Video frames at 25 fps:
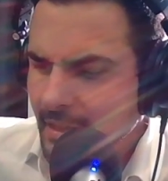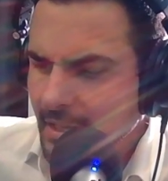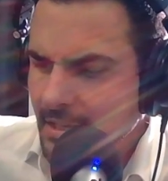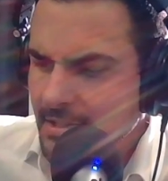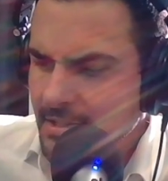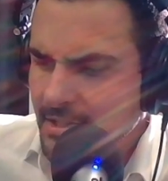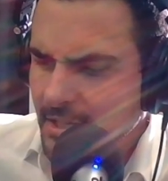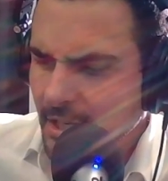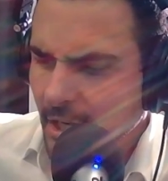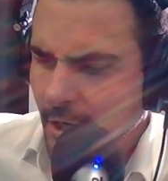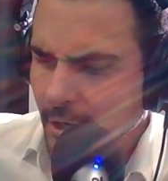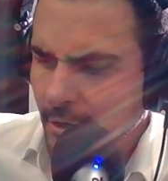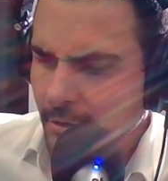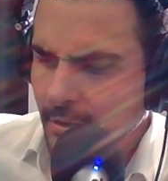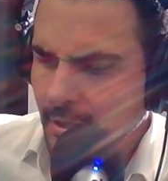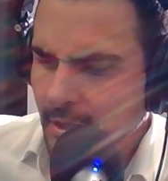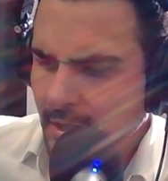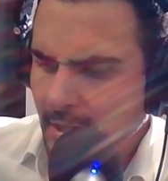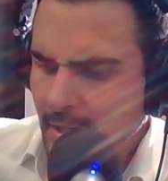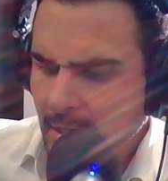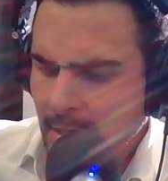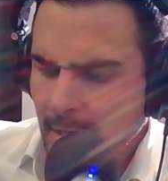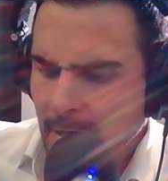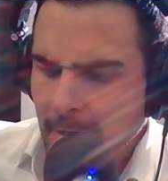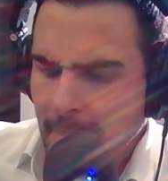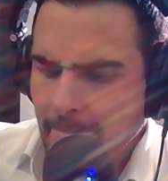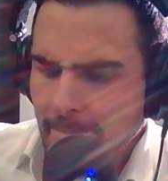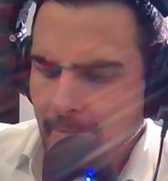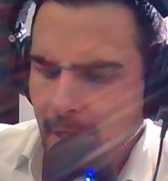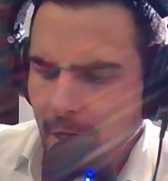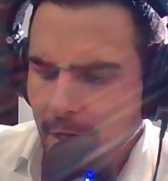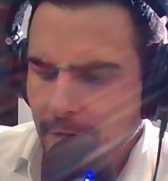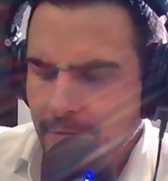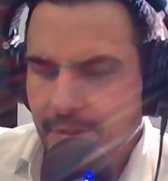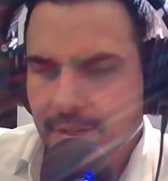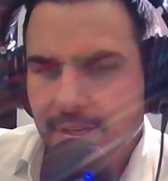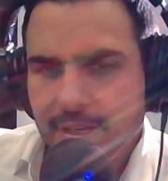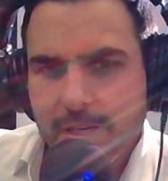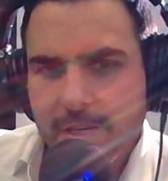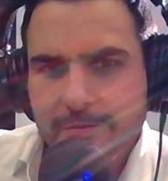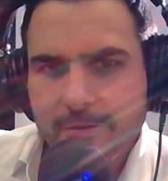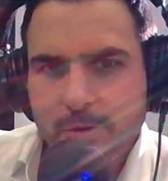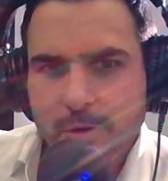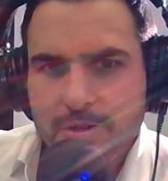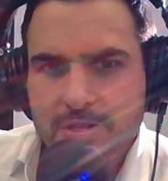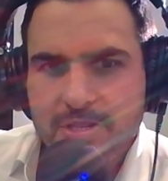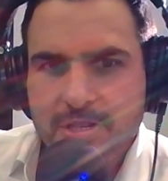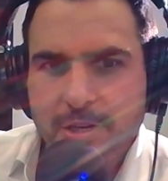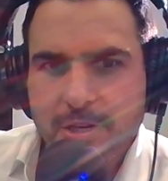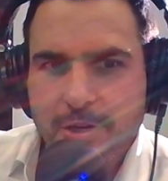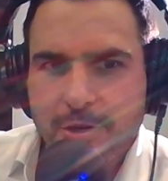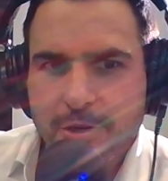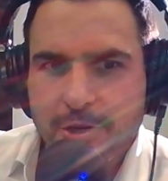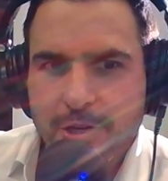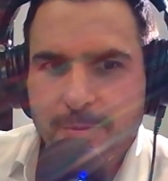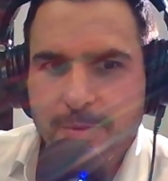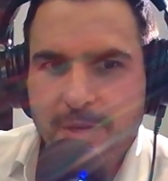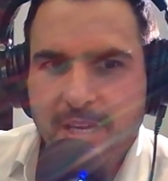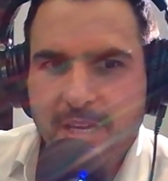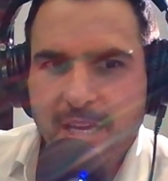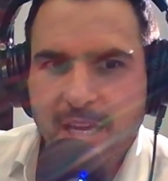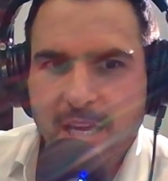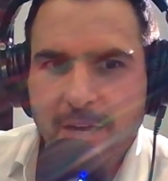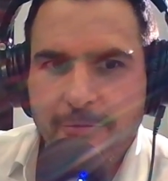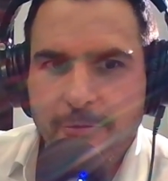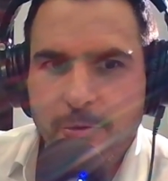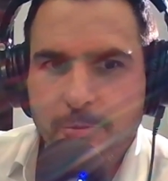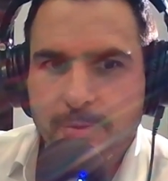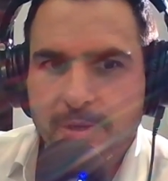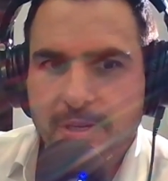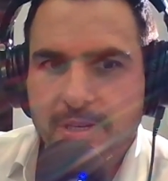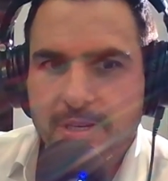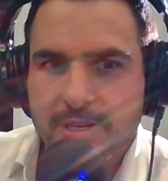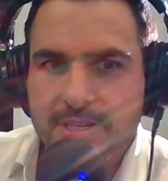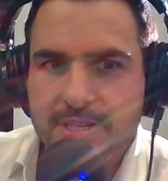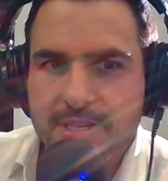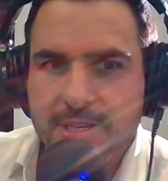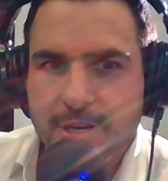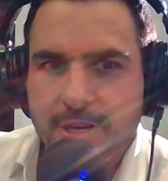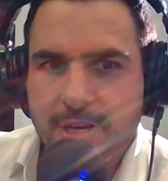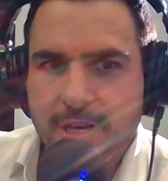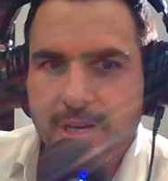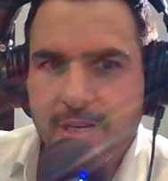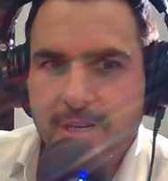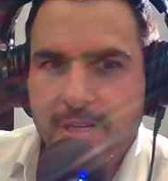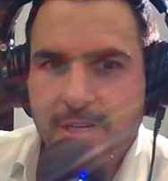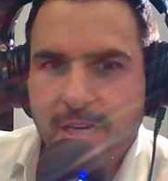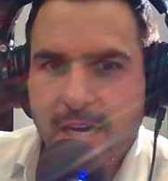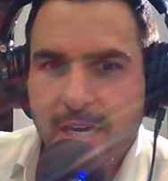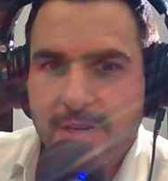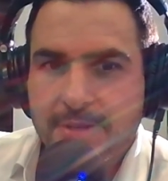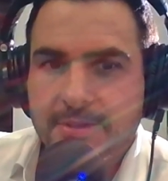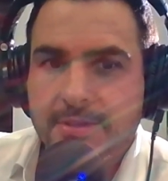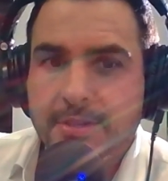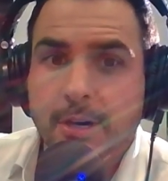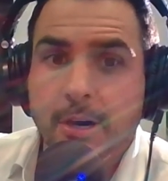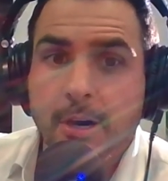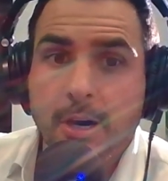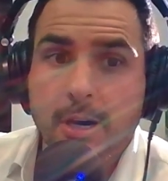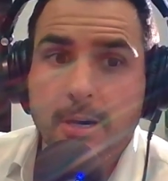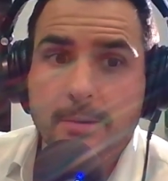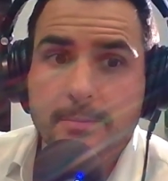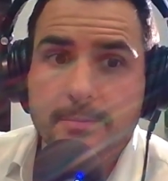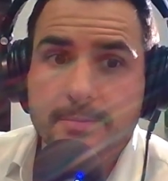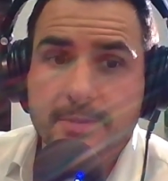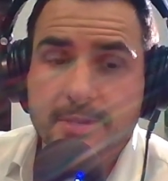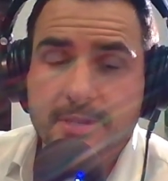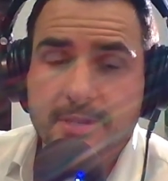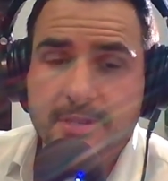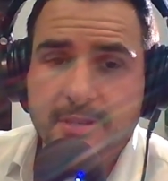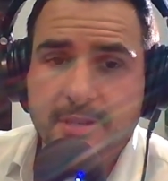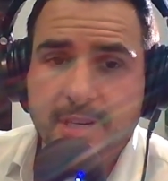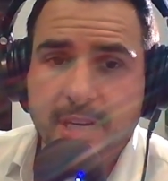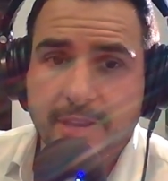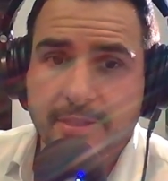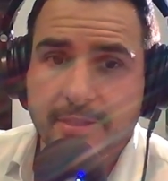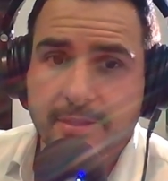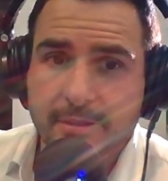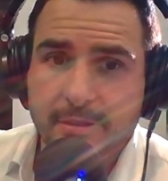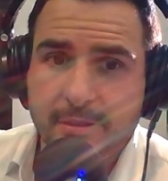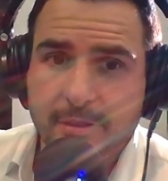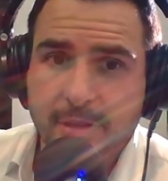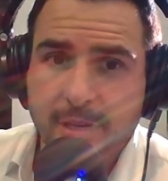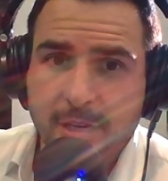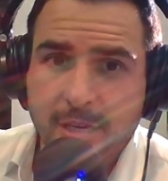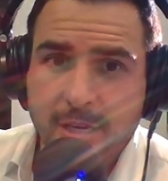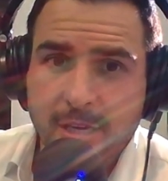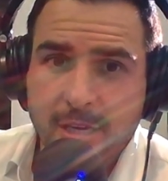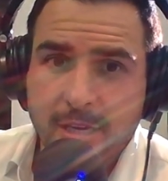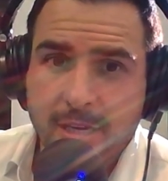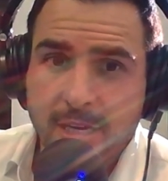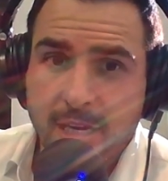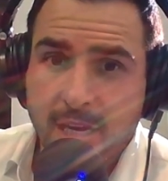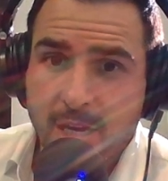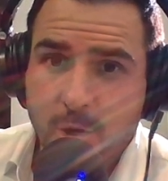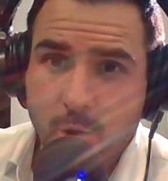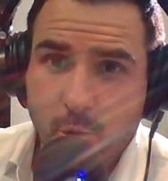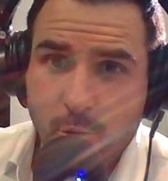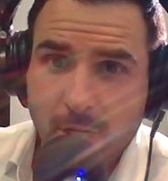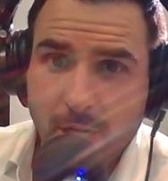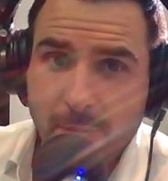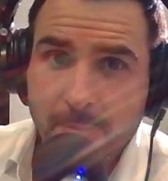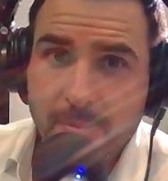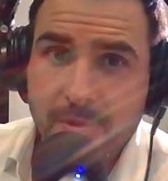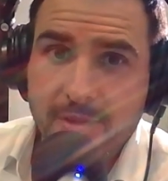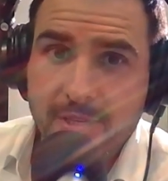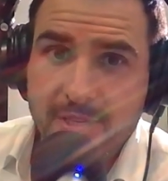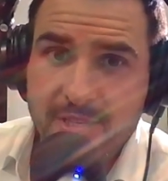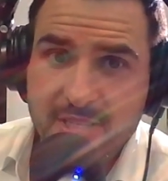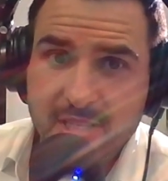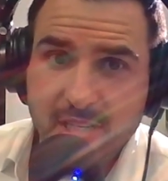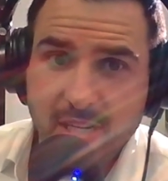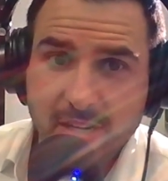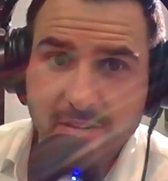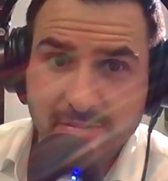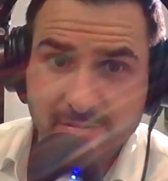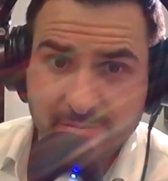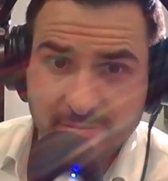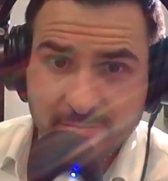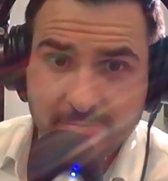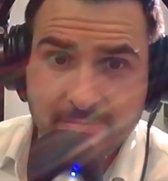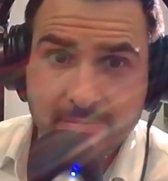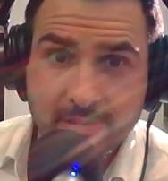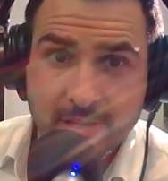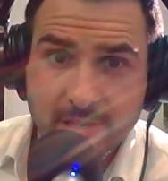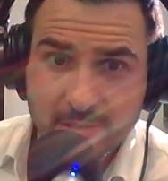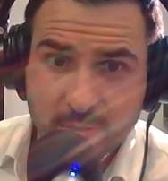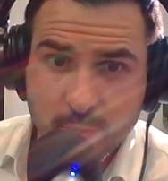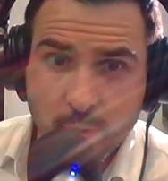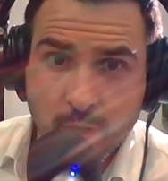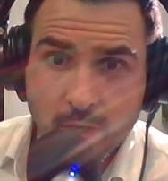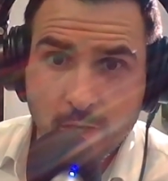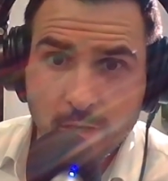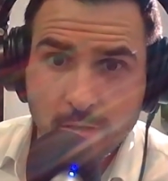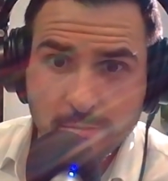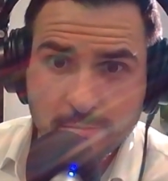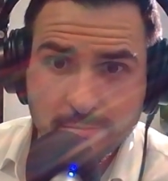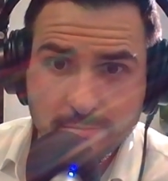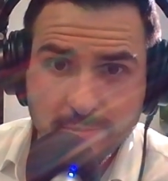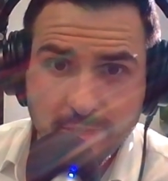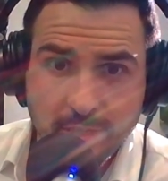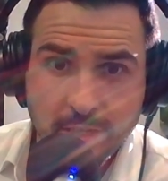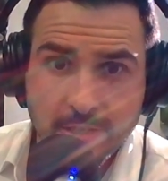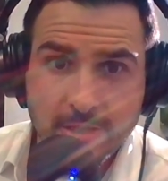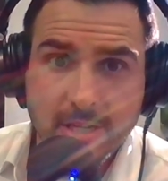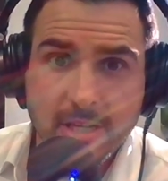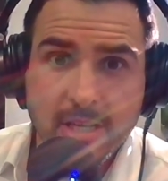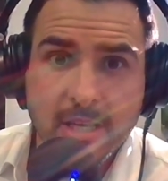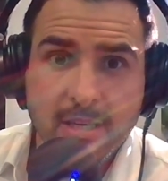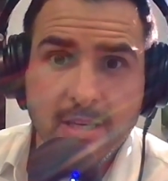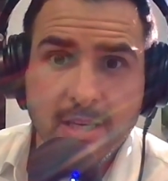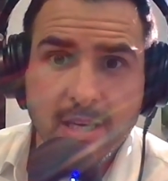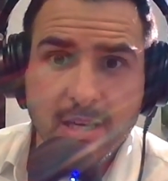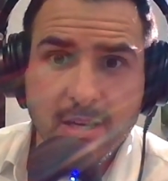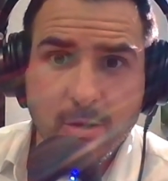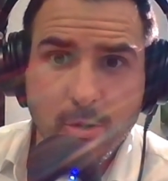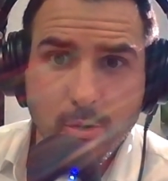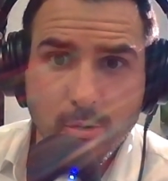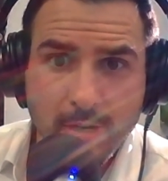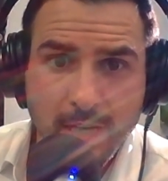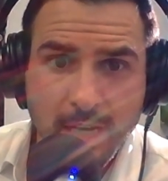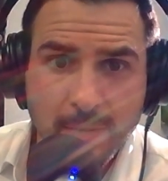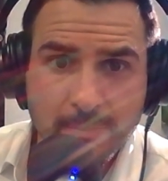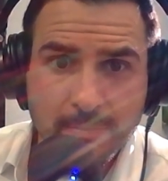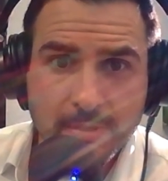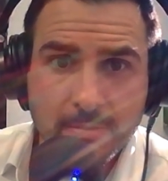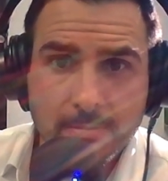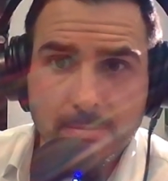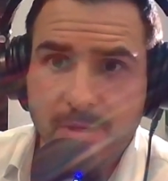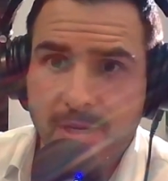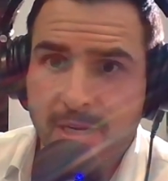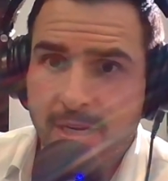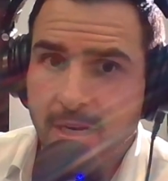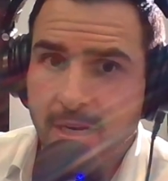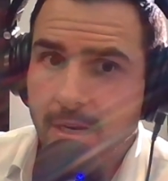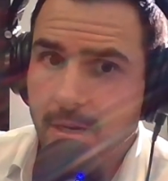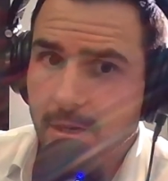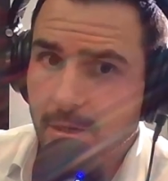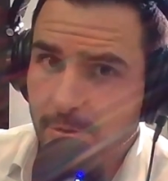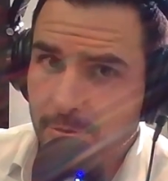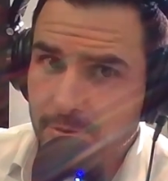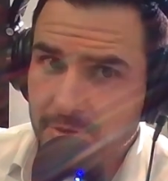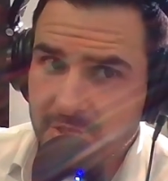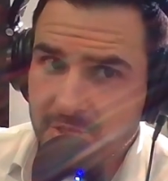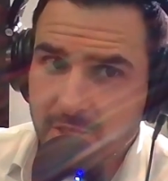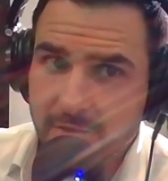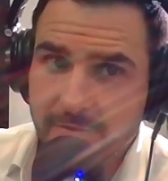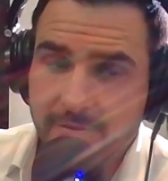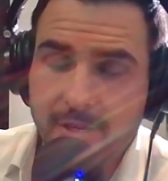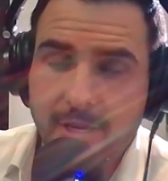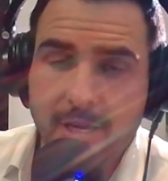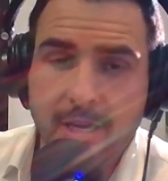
So I think you've also got to be careful, because you can at times get caught up in this stuff as well. You can get caught up in being inclusive.